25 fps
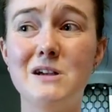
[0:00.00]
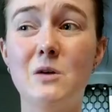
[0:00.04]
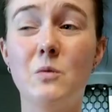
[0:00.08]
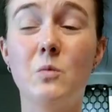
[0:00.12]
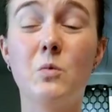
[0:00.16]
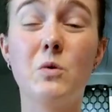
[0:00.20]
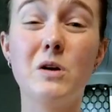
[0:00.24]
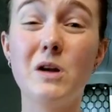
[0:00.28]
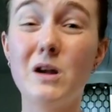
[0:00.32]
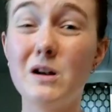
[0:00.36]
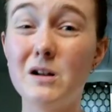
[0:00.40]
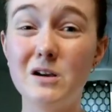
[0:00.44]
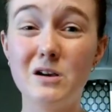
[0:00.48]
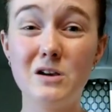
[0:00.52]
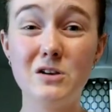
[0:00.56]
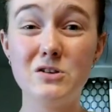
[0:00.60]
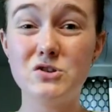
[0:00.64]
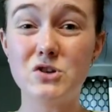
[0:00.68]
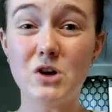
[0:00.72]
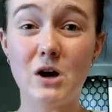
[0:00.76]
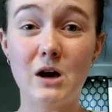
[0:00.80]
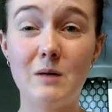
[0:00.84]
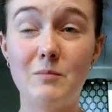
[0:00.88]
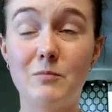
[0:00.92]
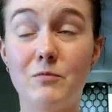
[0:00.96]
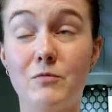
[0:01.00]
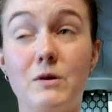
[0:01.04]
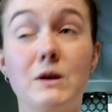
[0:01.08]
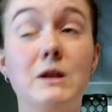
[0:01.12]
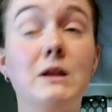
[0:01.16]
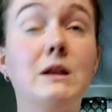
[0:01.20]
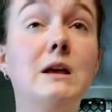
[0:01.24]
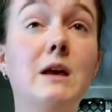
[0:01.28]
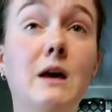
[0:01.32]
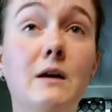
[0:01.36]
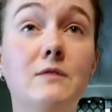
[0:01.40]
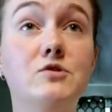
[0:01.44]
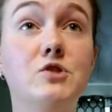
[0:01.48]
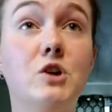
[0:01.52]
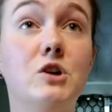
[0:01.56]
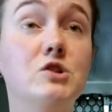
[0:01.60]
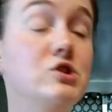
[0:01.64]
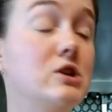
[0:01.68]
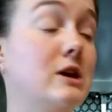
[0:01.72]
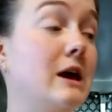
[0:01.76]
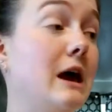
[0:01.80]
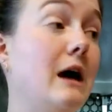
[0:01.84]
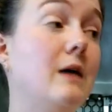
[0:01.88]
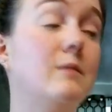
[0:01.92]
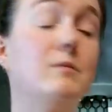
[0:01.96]
we're not a good job, really, of
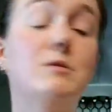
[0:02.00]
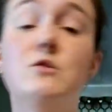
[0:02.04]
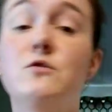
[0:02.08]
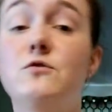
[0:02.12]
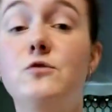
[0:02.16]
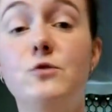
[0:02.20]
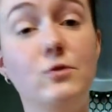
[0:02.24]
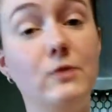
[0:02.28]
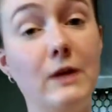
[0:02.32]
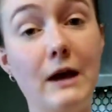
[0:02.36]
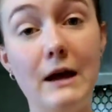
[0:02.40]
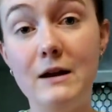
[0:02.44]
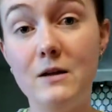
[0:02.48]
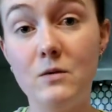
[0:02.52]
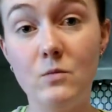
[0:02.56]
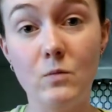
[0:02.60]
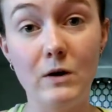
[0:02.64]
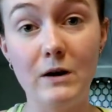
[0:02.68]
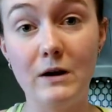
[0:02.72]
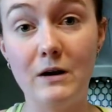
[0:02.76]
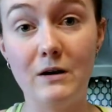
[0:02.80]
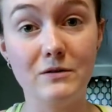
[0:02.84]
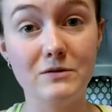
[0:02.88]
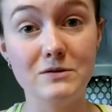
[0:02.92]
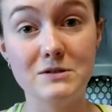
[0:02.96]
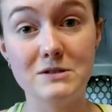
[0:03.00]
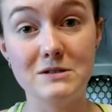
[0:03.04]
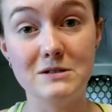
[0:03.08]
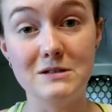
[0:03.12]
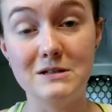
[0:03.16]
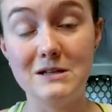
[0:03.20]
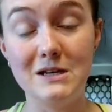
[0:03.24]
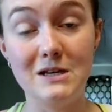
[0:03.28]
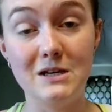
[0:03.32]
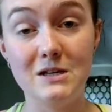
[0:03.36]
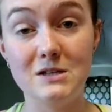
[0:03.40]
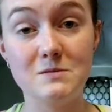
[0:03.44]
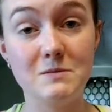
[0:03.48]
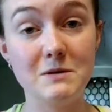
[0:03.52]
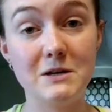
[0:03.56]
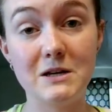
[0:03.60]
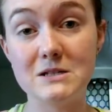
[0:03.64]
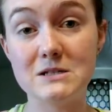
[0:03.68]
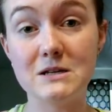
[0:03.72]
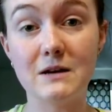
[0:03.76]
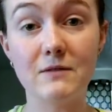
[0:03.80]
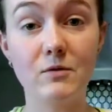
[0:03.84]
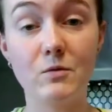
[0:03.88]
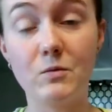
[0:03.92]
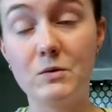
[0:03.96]
judging how much food anyone else needs because
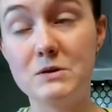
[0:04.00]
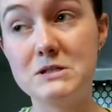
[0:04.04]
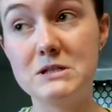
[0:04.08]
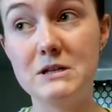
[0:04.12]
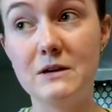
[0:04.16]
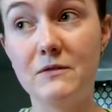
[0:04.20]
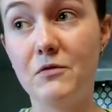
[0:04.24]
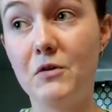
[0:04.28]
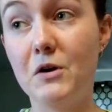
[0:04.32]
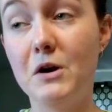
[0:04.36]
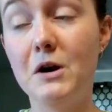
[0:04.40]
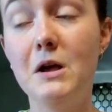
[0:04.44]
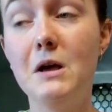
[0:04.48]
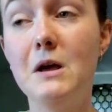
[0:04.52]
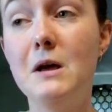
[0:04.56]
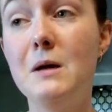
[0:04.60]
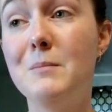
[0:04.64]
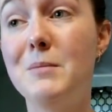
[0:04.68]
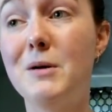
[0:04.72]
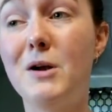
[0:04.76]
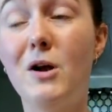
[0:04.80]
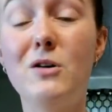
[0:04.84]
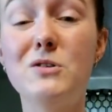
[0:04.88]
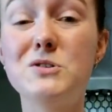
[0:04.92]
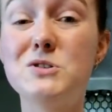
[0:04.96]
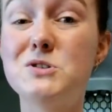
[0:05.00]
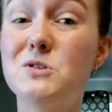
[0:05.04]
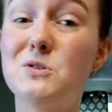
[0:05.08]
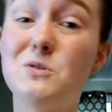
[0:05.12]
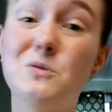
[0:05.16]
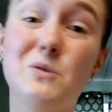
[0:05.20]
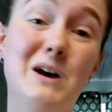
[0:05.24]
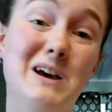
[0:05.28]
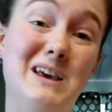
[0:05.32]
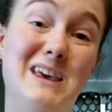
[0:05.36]
everyone's different, but also,